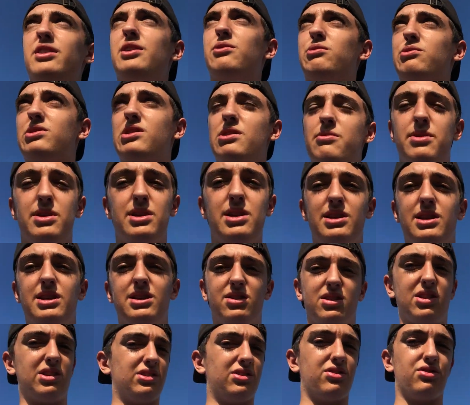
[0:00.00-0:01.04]
and it was limited
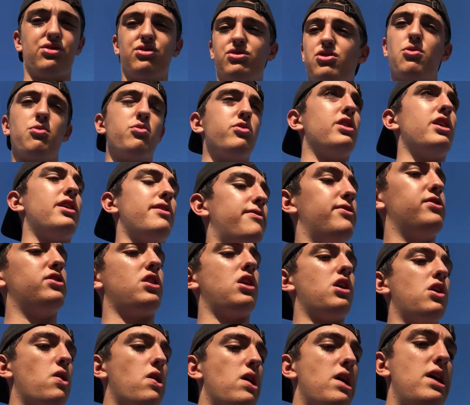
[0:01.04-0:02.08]
edition, so there's no more left.
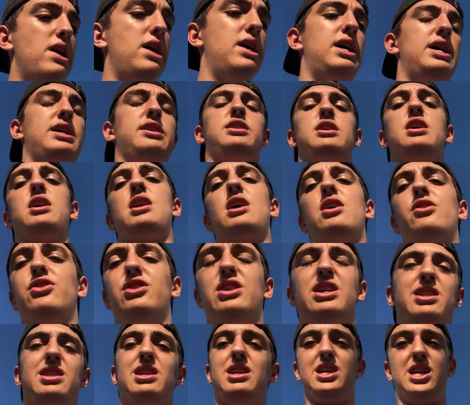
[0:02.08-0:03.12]
So I said, I'll
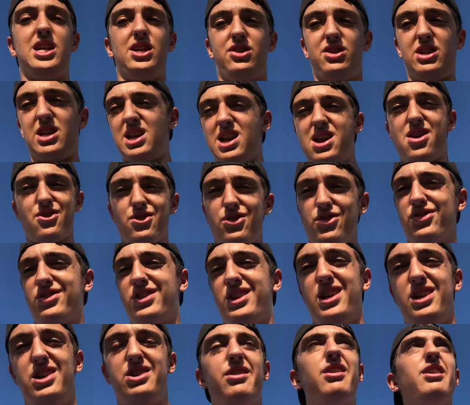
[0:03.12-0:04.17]
just get the keychain. I don't use
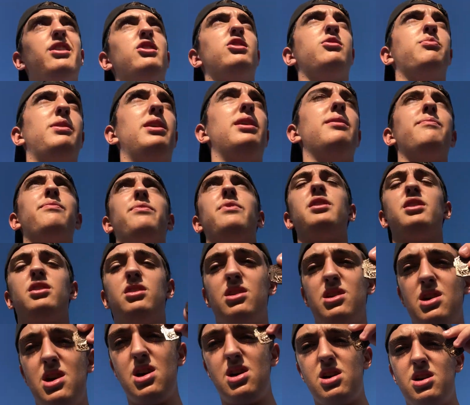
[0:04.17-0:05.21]
keychains, but
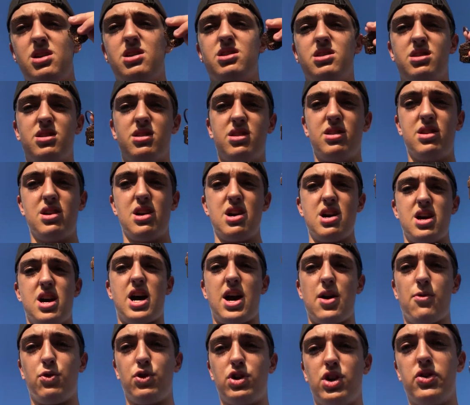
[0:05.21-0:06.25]

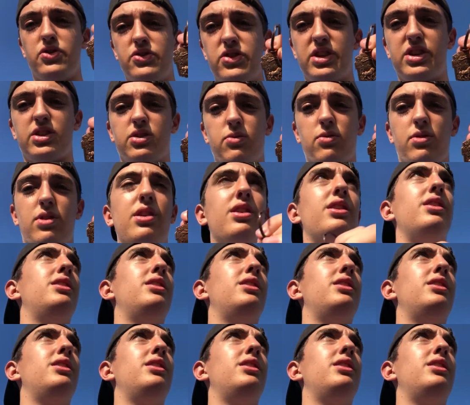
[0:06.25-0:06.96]
I will use this one.